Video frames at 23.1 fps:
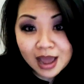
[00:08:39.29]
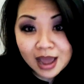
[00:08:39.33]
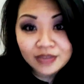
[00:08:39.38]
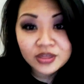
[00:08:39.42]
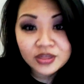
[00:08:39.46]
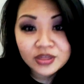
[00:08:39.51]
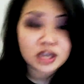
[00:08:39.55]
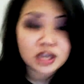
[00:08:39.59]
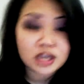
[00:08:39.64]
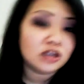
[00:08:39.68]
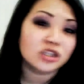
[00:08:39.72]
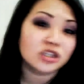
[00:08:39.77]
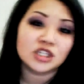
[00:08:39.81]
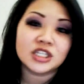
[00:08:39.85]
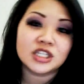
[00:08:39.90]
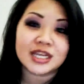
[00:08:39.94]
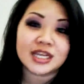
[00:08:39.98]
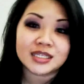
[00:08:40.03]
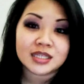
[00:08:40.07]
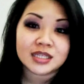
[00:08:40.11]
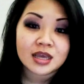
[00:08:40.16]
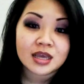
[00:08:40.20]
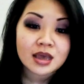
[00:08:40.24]
I think you should
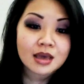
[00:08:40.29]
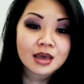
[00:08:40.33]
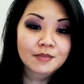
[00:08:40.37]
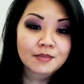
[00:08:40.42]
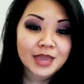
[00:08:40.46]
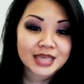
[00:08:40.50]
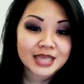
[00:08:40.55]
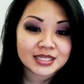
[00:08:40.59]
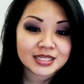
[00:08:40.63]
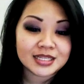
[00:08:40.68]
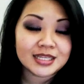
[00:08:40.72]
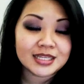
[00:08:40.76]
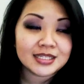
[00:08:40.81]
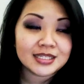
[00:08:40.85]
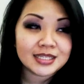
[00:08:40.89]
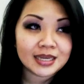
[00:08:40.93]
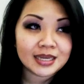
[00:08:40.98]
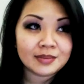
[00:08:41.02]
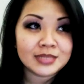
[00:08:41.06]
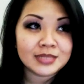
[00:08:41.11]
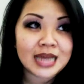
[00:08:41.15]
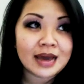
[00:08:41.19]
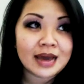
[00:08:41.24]
just basically
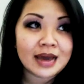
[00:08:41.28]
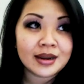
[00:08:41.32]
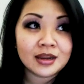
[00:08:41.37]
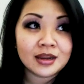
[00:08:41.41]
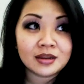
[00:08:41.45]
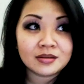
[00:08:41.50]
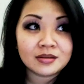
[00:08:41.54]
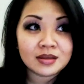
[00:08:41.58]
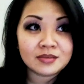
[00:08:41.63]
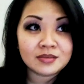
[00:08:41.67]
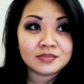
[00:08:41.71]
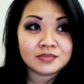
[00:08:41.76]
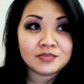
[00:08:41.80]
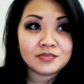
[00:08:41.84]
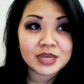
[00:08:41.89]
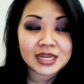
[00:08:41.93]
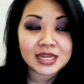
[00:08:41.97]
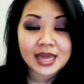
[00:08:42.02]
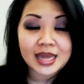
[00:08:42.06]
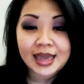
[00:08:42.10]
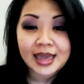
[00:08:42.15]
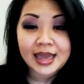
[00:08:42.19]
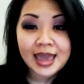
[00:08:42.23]
sit him down and
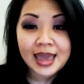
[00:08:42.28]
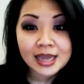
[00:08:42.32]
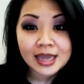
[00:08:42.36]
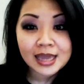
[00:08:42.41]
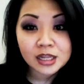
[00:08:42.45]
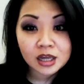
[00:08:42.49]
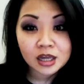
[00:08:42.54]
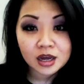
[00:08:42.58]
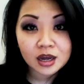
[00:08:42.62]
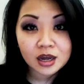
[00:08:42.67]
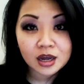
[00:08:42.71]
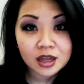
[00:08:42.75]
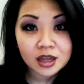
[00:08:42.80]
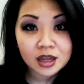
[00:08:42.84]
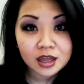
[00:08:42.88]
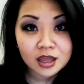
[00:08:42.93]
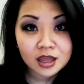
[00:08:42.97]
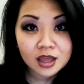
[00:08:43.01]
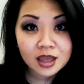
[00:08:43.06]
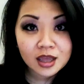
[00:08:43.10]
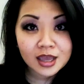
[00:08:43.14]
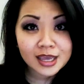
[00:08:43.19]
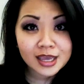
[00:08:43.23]
be like, hey, look,
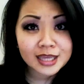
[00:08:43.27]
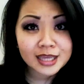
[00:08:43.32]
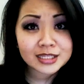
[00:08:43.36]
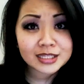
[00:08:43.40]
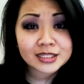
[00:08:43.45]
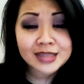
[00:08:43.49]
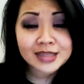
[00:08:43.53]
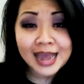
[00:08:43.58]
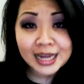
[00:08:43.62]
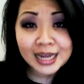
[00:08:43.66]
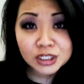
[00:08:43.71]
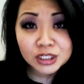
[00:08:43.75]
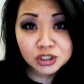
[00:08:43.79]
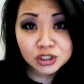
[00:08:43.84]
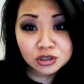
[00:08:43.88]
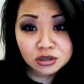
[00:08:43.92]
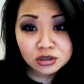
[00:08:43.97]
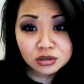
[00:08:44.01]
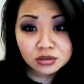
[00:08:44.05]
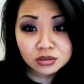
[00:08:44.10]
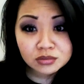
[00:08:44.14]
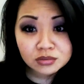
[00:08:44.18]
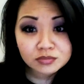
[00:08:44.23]
it's
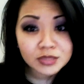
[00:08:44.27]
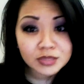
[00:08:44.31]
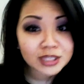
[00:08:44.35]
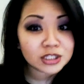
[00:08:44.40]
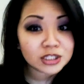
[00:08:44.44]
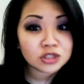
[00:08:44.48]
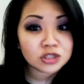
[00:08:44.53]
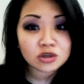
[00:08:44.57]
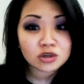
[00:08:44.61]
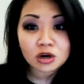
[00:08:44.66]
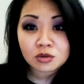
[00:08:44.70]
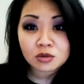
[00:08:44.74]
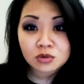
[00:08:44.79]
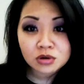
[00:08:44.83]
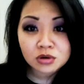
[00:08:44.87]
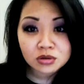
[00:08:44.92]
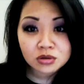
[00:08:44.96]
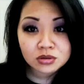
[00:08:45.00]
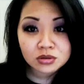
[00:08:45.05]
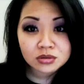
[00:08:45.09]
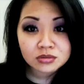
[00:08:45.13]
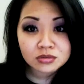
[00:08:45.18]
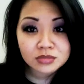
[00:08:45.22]
natural, it's
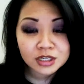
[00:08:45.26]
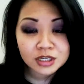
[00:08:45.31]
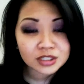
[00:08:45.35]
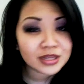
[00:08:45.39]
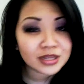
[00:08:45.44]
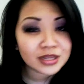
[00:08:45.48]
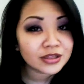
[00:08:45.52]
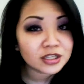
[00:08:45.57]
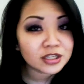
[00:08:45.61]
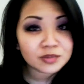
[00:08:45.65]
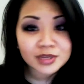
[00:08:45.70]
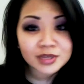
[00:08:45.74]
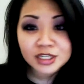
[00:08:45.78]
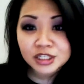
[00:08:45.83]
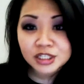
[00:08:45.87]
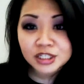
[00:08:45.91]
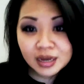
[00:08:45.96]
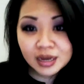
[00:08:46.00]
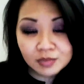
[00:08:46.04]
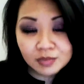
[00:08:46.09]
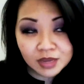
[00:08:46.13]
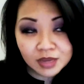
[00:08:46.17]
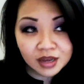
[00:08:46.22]
normal, there's nothing to be
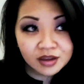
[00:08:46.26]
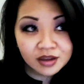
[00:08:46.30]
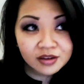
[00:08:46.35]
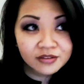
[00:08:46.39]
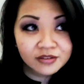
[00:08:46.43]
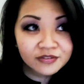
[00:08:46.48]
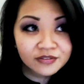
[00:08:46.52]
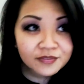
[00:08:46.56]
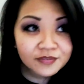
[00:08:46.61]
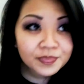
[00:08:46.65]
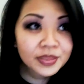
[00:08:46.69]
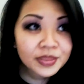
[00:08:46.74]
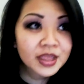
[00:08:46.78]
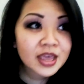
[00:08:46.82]
ashamed of.